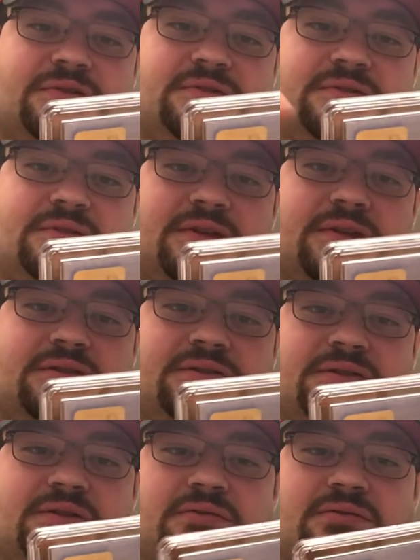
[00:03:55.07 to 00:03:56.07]
is the
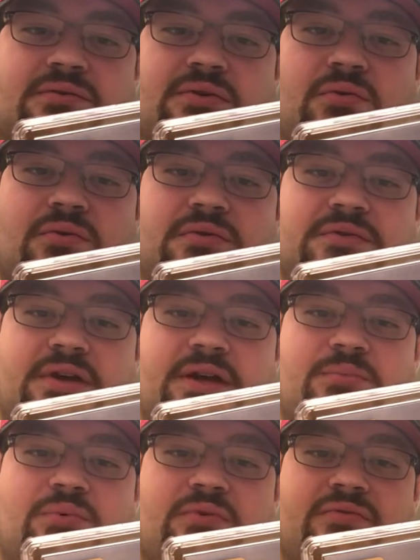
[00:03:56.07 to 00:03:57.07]
issue. Corners
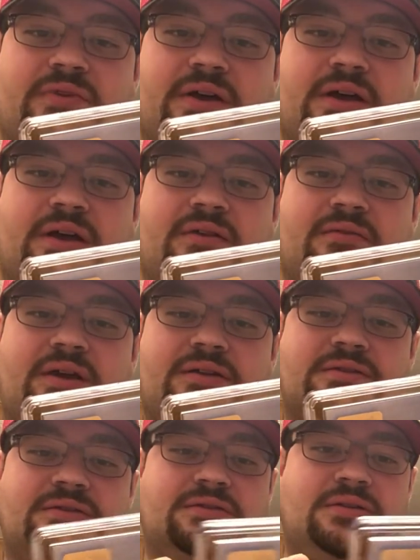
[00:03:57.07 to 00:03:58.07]
8.5,
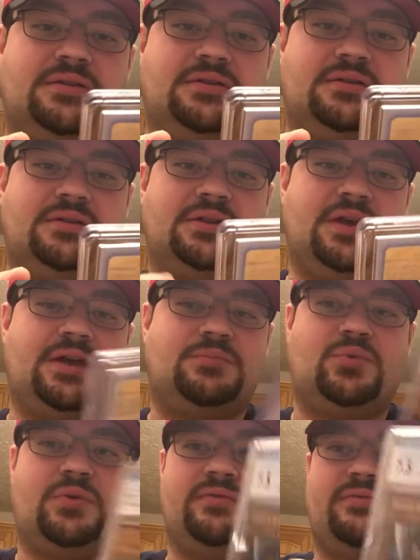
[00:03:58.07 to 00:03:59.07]
edges 9.5.